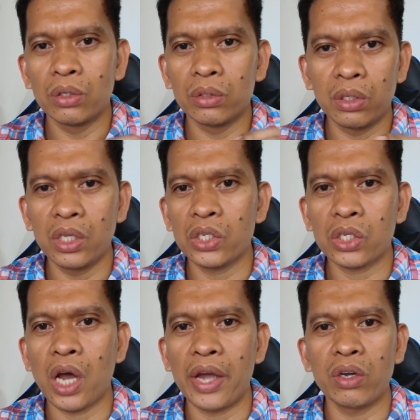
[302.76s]
this
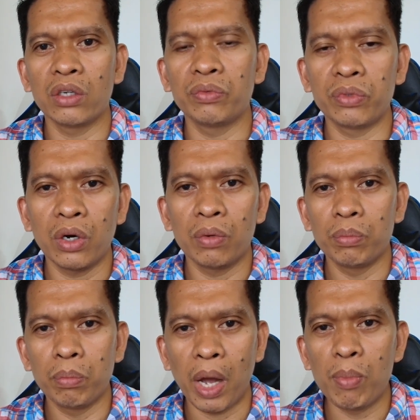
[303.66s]
kind of
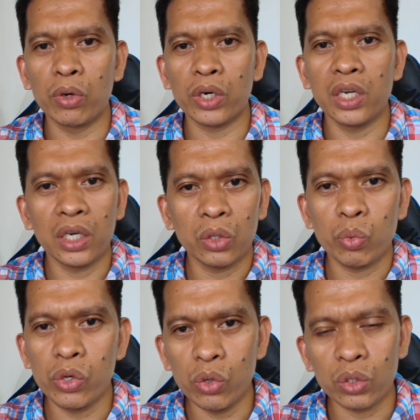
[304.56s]
Bible reading, that
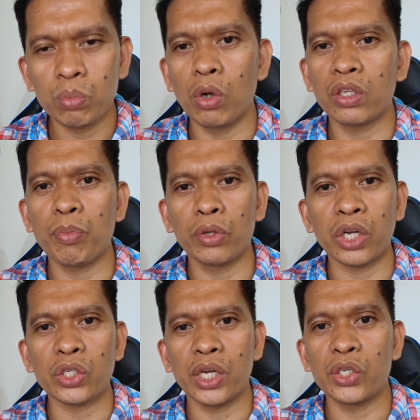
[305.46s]
we use multiple
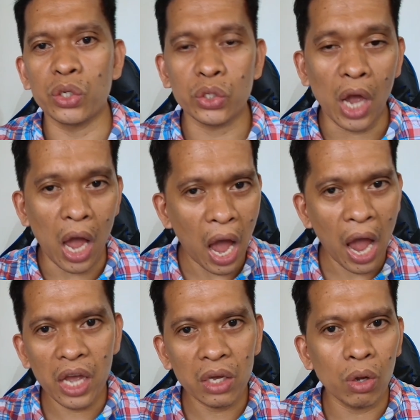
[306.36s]
translations,
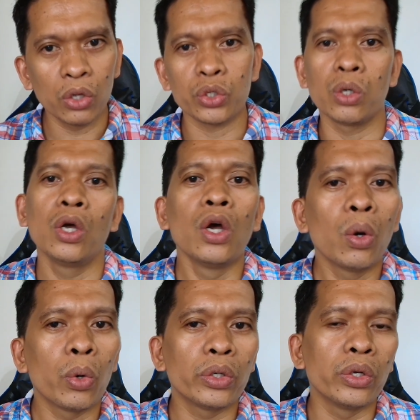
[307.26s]
I also
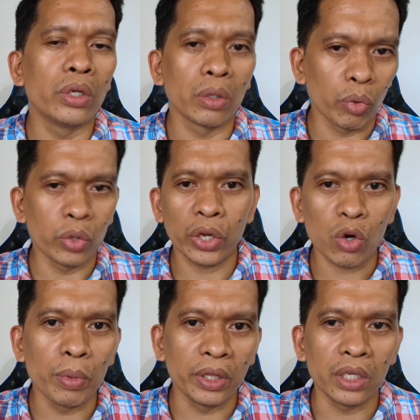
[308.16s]
would
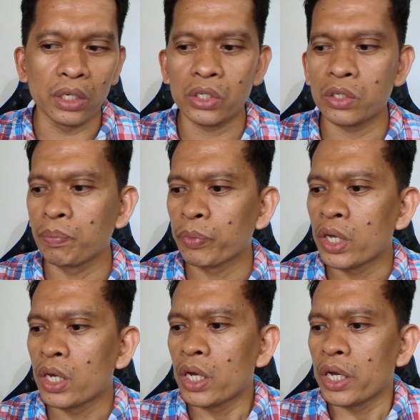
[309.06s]
recommend this.
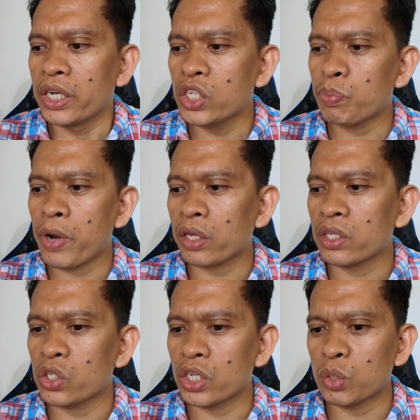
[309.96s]
This
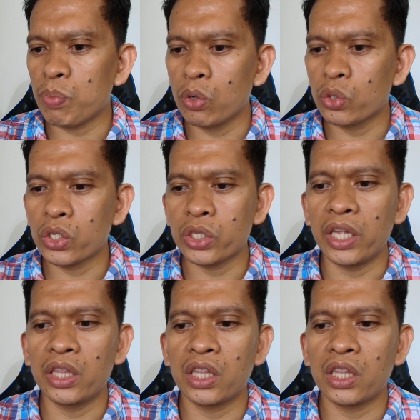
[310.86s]
practice exposes the